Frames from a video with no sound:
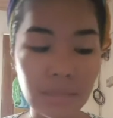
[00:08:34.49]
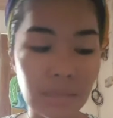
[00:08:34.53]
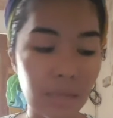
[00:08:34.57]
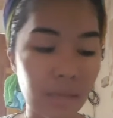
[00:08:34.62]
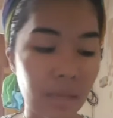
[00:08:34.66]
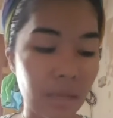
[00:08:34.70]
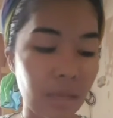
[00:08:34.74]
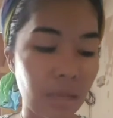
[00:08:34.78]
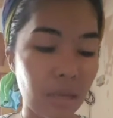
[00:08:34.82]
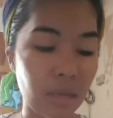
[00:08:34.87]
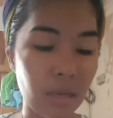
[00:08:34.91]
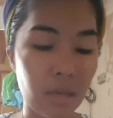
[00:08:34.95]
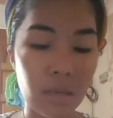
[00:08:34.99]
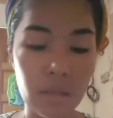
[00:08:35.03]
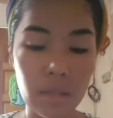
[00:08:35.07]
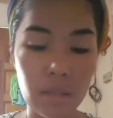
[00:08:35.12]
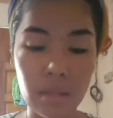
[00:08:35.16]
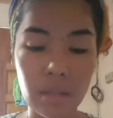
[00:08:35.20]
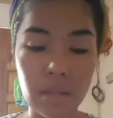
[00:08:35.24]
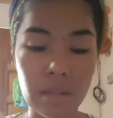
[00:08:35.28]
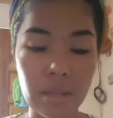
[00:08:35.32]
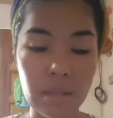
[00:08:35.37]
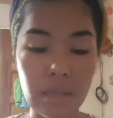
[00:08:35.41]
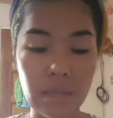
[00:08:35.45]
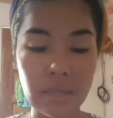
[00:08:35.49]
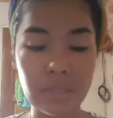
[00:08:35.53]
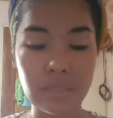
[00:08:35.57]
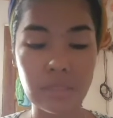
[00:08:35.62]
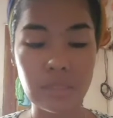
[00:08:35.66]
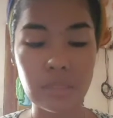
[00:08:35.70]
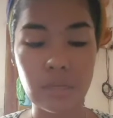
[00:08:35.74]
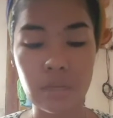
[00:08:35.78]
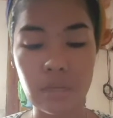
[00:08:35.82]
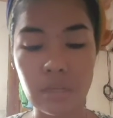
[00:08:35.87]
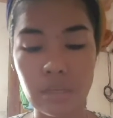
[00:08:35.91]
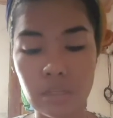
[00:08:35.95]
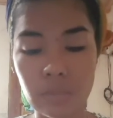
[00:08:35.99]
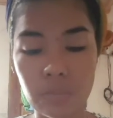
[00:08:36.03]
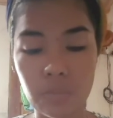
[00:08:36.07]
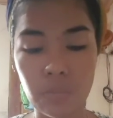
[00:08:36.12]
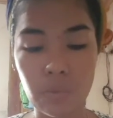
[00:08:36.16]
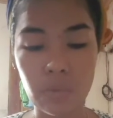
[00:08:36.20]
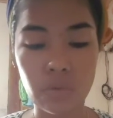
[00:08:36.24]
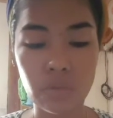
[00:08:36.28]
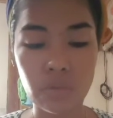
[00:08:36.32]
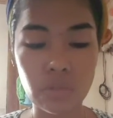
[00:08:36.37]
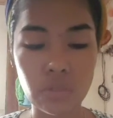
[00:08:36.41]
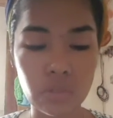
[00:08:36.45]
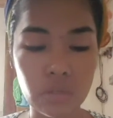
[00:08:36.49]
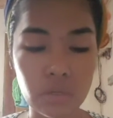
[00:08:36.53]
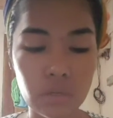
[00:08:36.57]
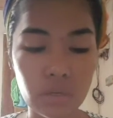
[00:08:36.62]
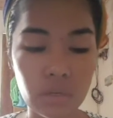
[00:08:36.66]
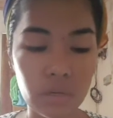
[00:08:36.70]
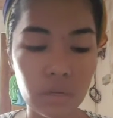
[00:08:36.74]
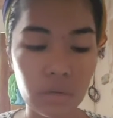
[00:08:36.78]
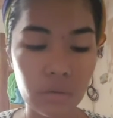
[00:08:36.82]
and less sun exposure.